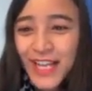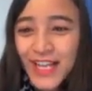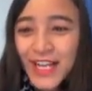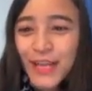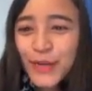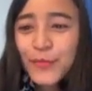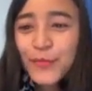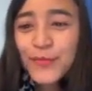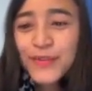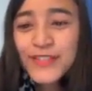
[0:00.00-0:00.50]

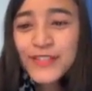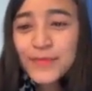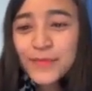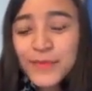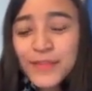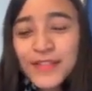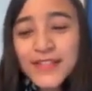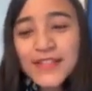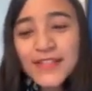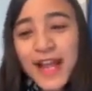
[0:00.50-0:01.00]
He
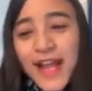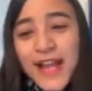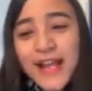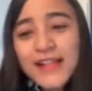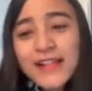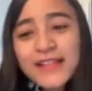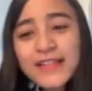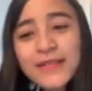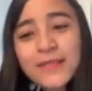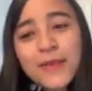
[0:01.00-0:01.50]
whispers
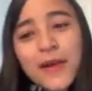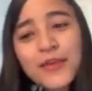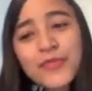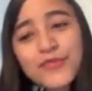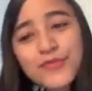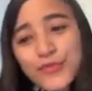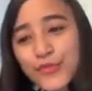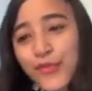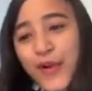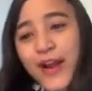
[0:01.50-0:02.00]
tales about
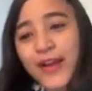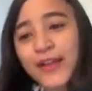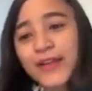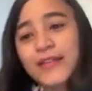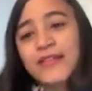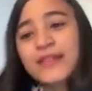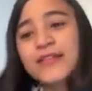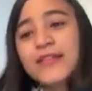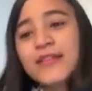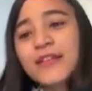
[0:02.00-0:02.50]

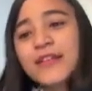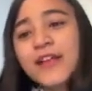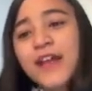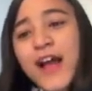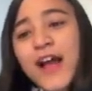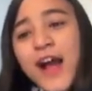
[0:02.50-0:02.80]
dragons and